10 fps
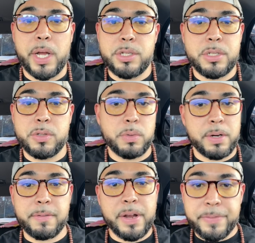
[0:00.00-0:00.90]
I just do
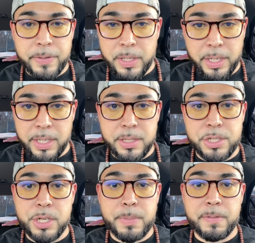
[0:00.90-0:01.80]
whatever I feel like at the
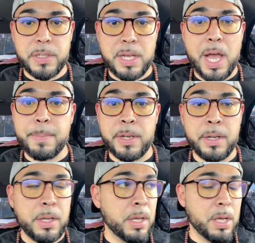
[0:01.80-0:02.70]
gym every time and
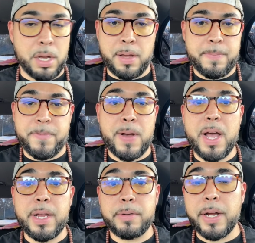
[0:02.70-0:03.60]
I'm
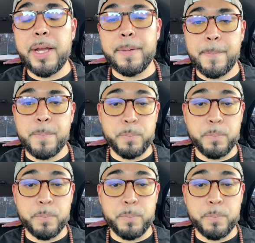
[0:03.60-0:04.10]
fine, right?